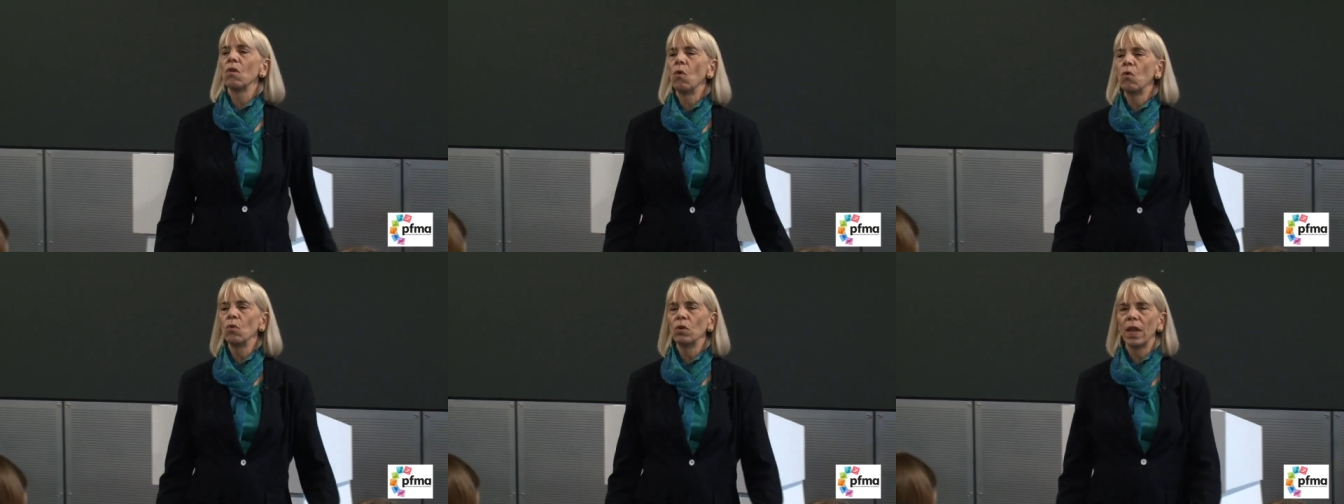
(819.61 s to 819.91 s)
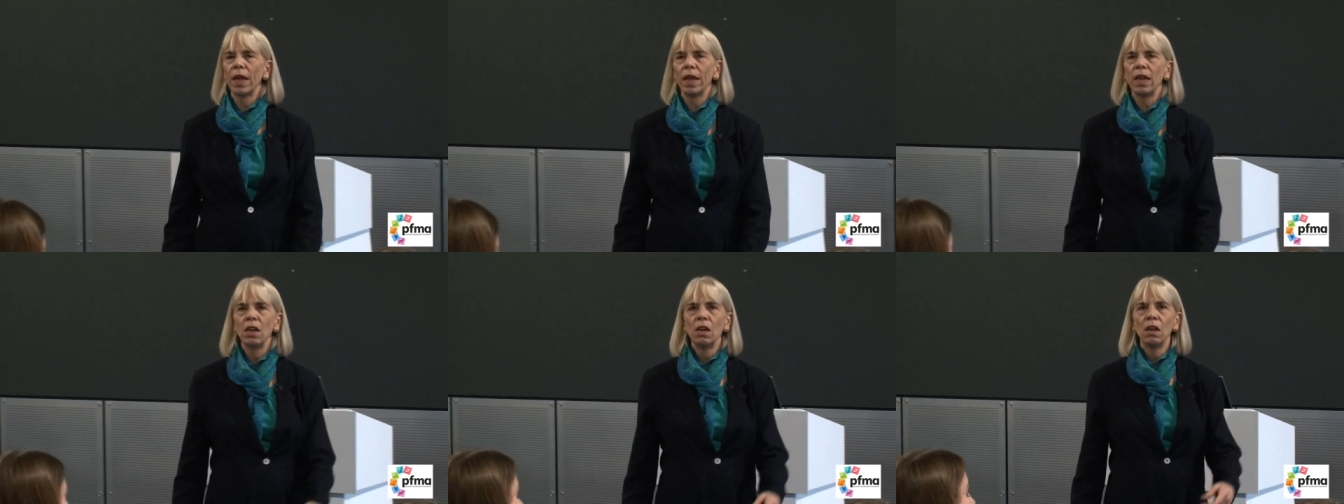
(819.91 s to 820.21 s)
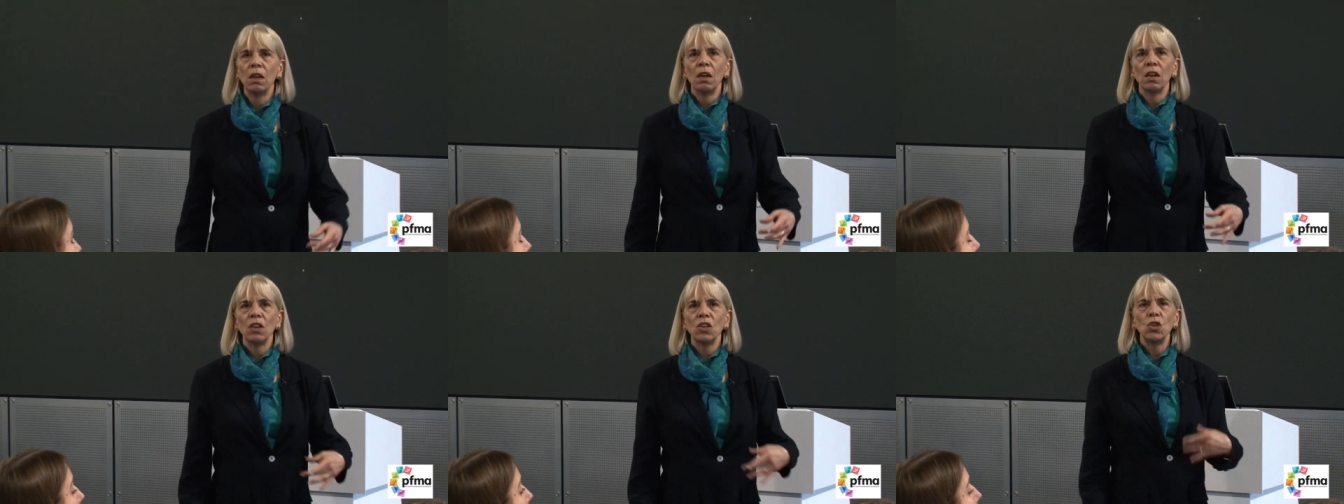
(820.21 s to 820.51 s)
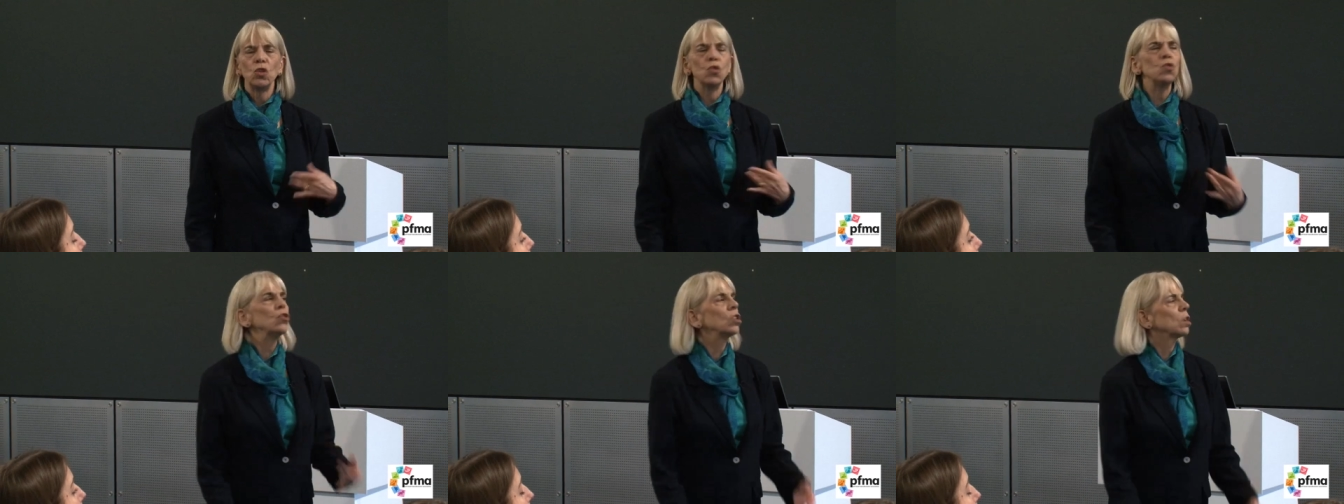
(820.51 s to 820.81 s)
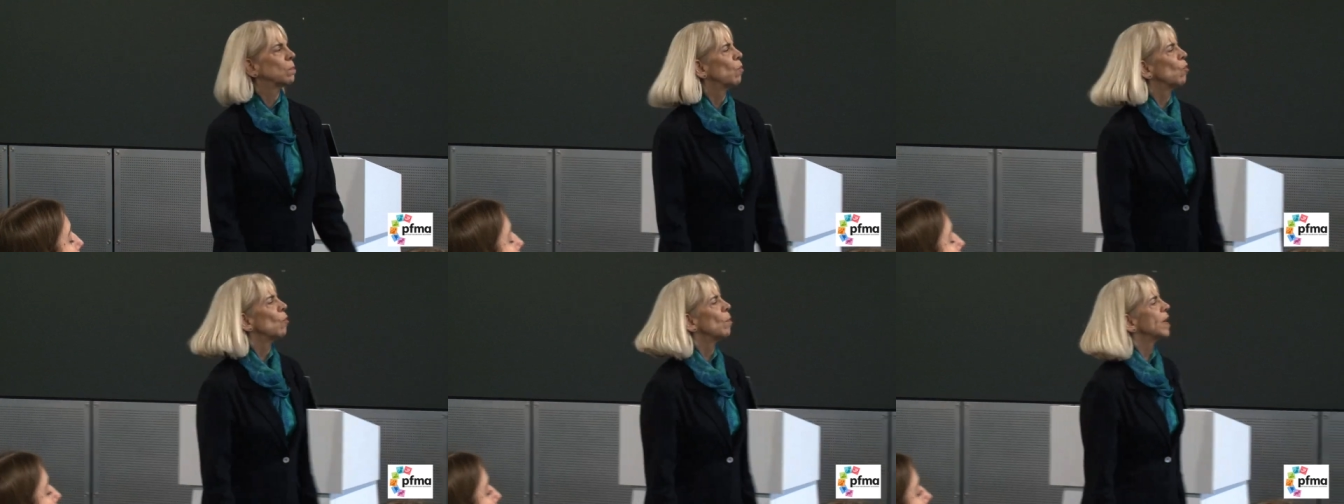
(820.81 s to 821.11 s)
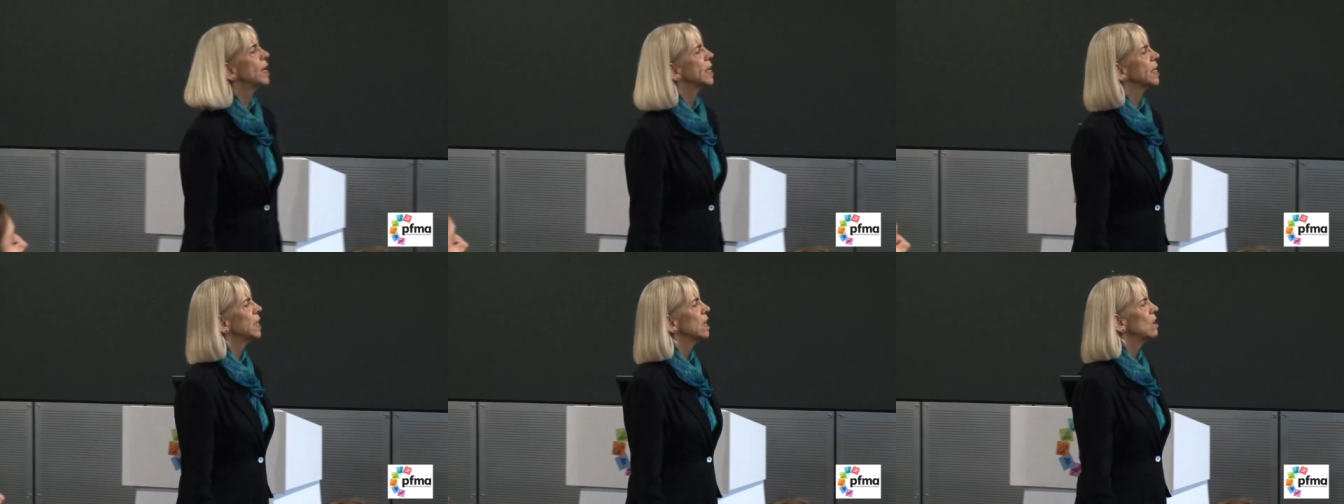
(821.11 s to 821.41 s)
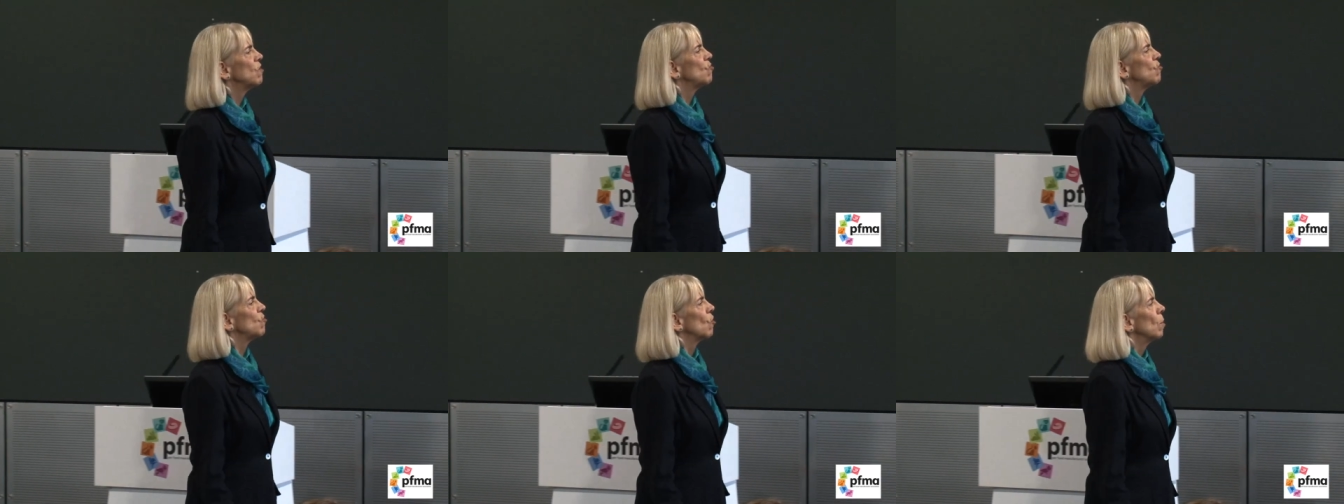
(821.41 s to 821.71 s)
only usable but
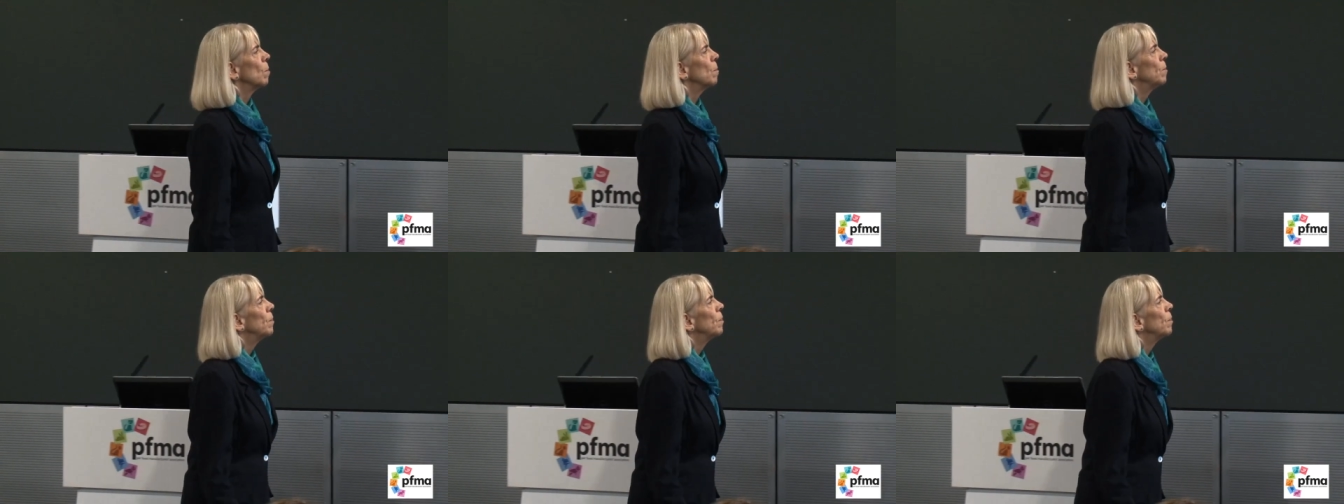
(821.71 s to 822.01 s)
essential.